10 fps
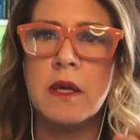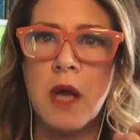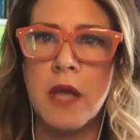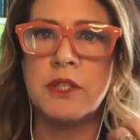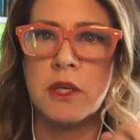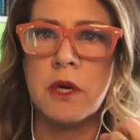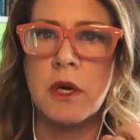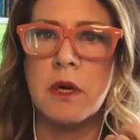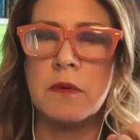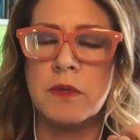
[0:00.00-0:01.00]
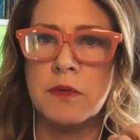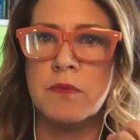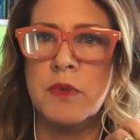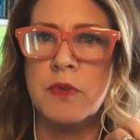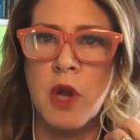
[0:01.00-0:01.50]
cut to her
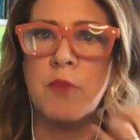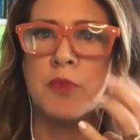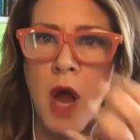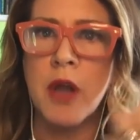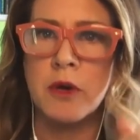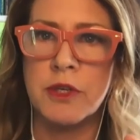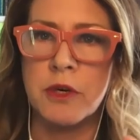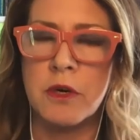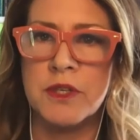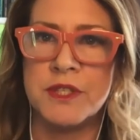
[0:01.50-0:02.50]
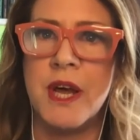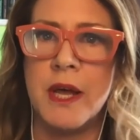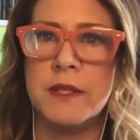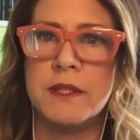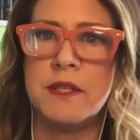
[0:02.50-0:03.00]
you know brought her to her
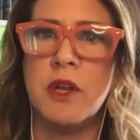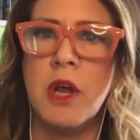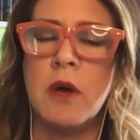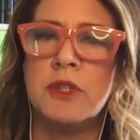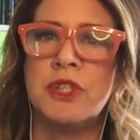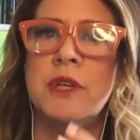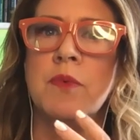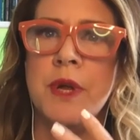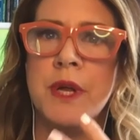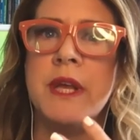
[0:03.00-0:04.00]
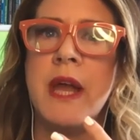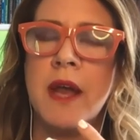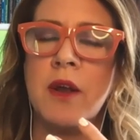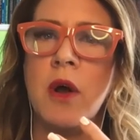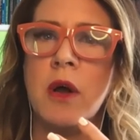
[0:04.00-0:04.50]
studs you know mm. she really had
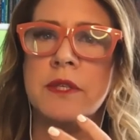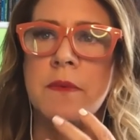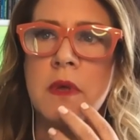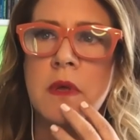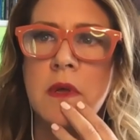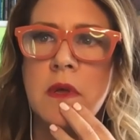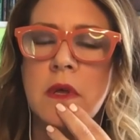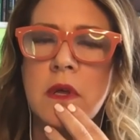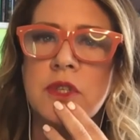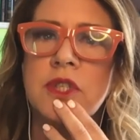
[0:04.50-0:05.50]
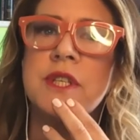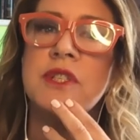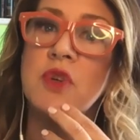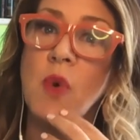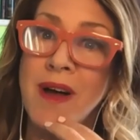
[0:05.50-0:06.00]
she? a hard time
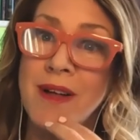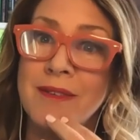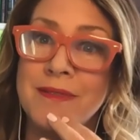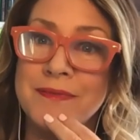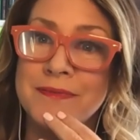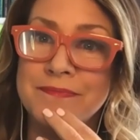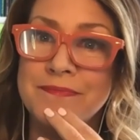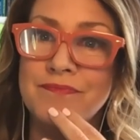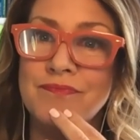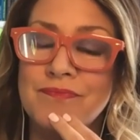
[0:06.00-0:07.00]
she's 12 mm,